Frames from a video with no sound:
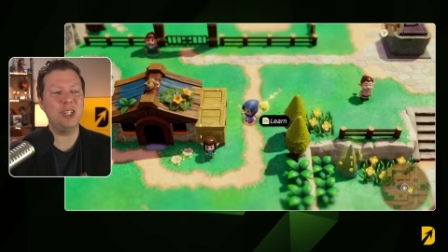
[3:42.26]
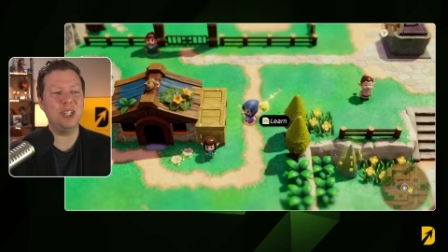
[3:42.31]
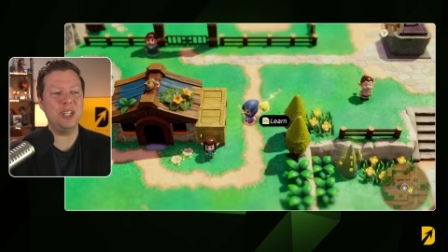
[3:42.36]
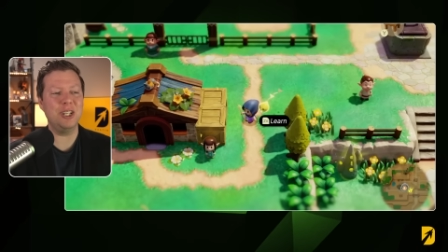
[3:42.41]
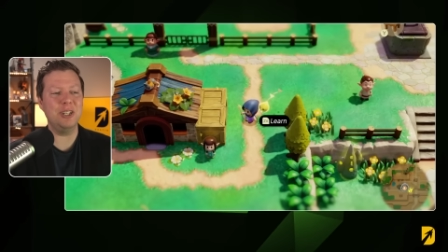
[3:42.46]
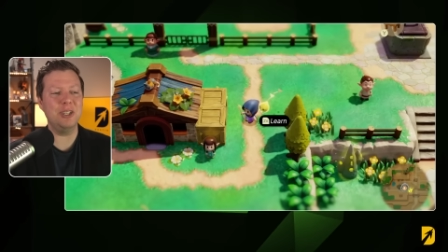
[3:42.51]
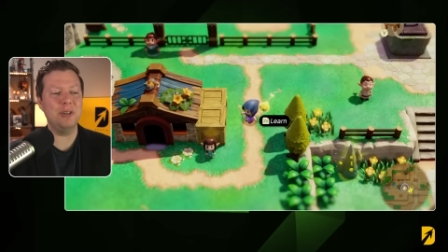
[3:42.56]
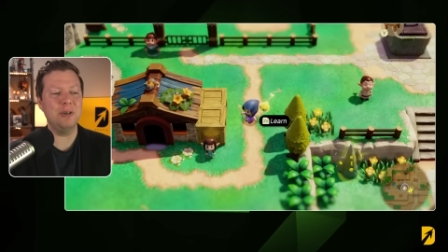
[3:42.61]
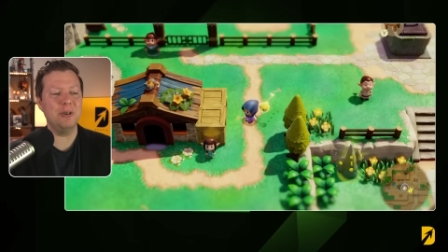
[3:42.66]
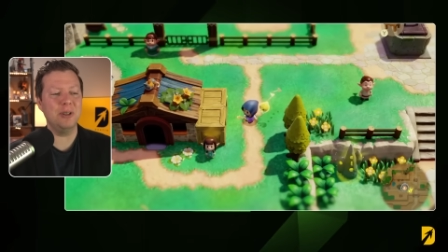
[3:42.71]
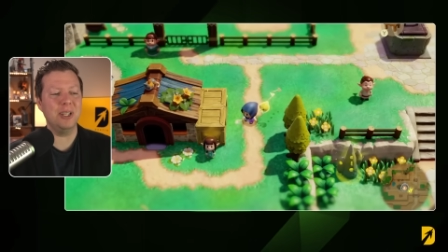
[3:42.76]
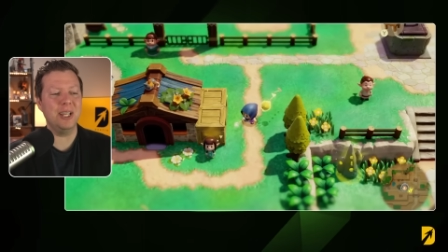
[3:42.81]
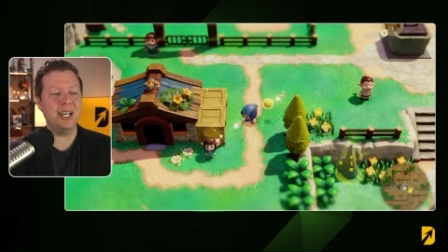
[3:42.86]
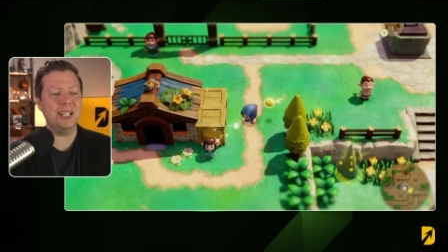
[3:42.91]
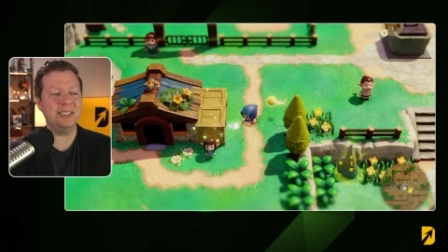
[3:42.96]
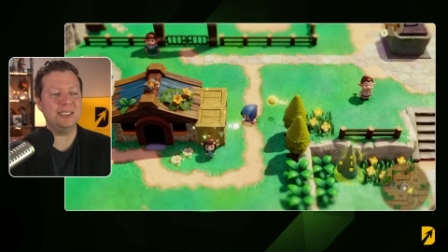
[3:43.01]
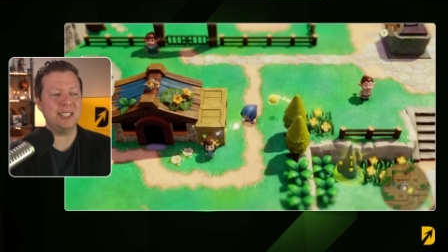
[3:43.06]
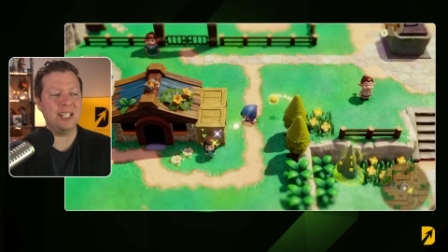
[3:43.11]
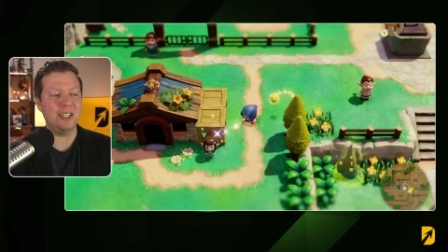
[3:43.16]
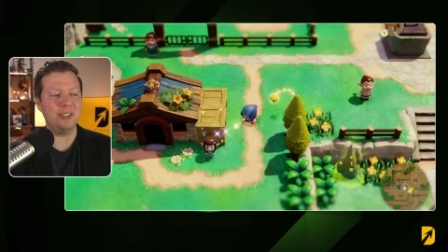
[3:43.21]
can
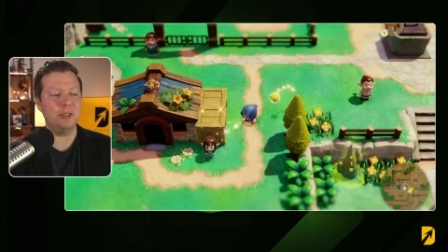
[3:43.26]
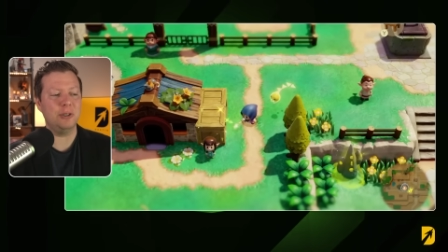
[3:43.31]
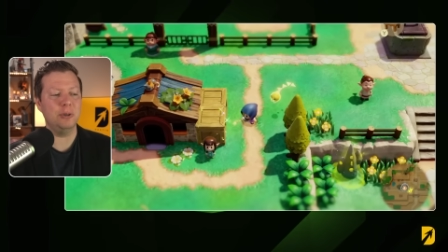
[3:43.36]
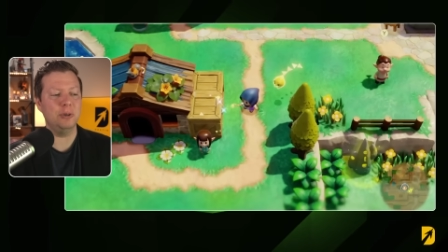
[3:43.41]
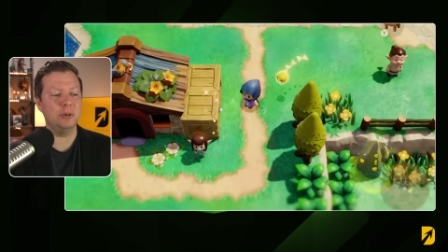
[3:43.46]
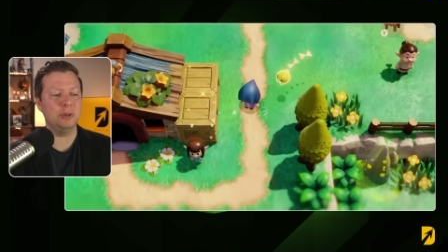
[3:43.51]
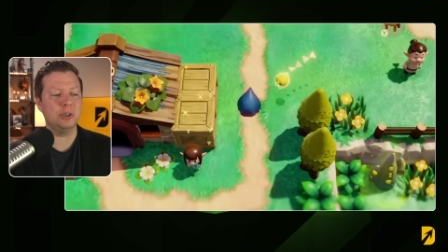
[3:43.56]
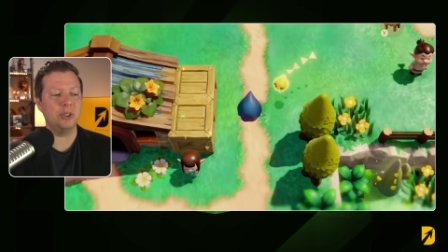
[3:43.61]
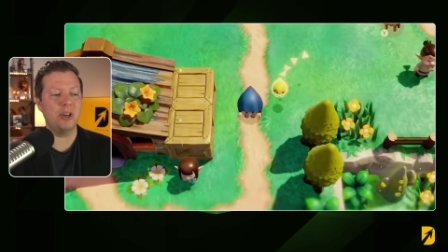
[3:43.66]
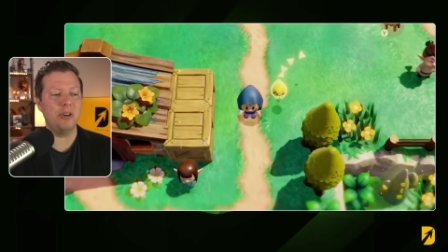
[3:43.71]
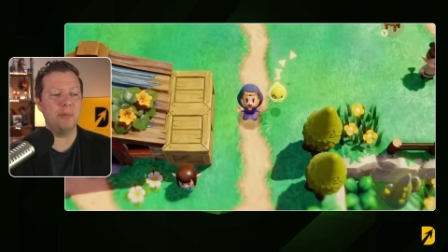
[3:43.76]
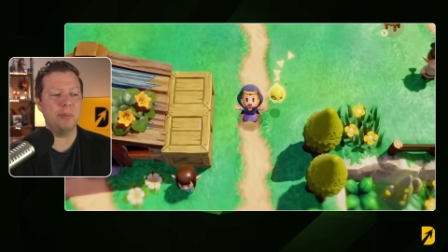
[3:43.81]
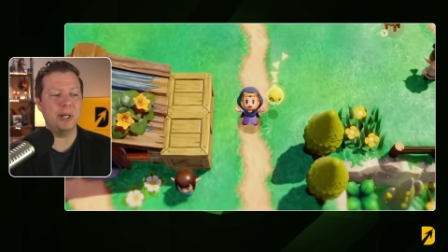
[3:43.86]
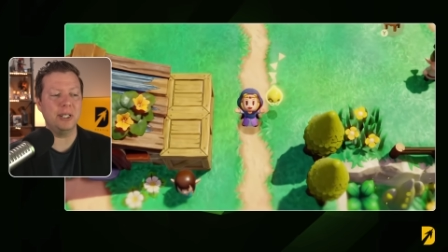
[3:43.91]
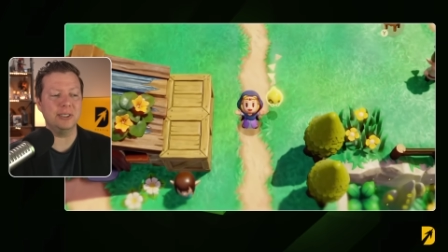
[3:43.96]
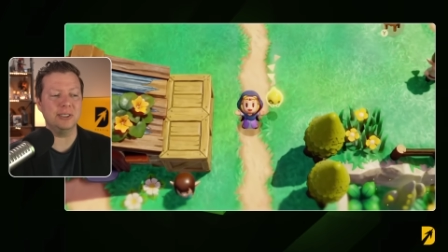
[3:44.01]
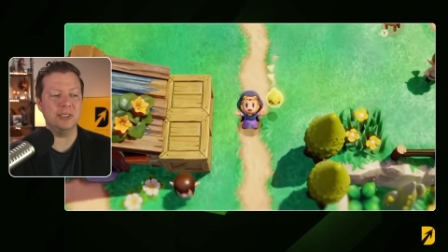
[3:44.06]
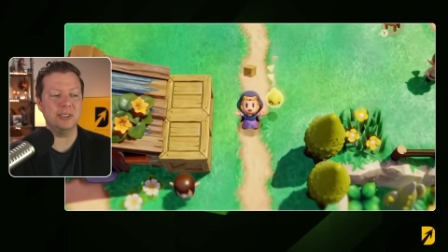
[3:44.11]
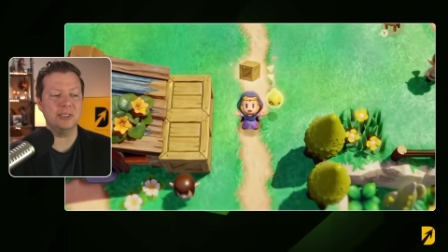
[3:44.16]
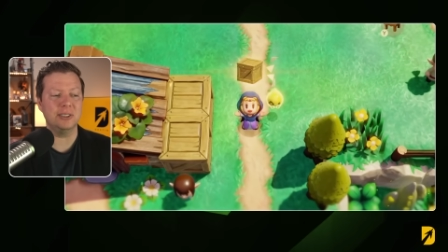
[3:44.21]
utilize that to solve
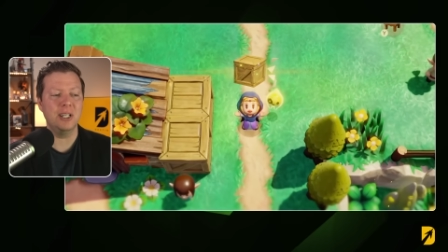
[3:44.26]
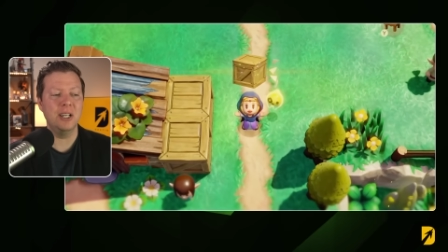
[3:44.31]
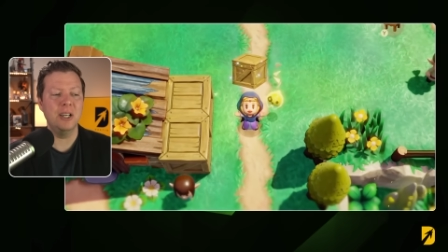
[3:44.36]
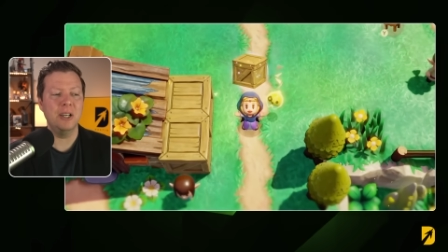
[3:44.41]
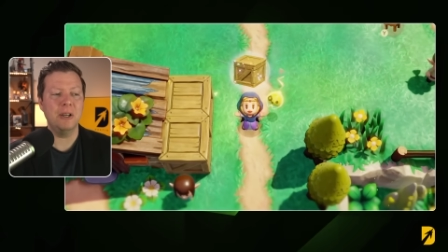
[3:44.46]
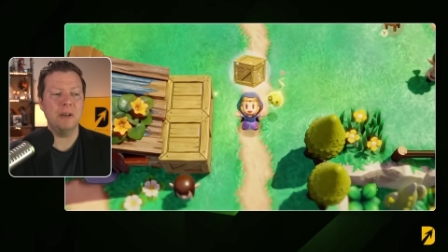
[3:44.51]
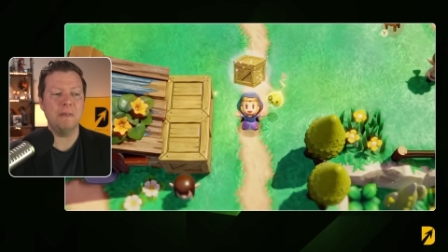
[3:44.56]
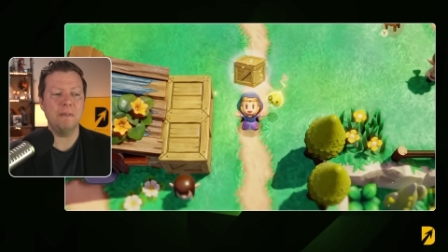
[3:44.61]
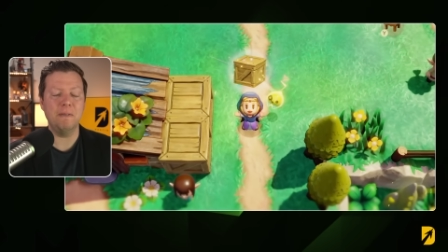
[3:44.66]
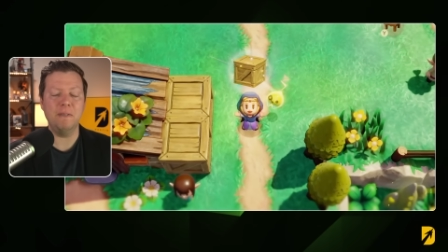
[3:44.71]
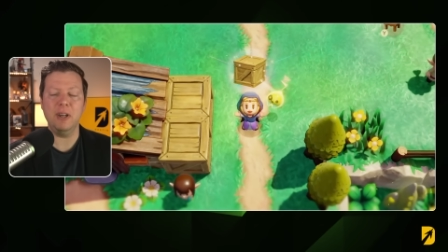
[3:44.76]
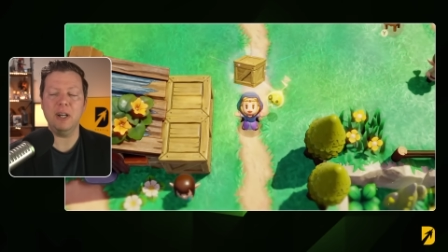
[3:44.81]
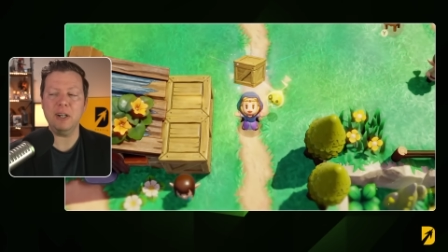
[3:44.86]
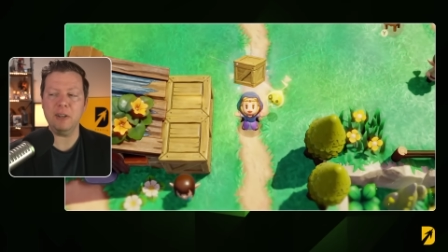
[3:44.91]
puzzles. Very,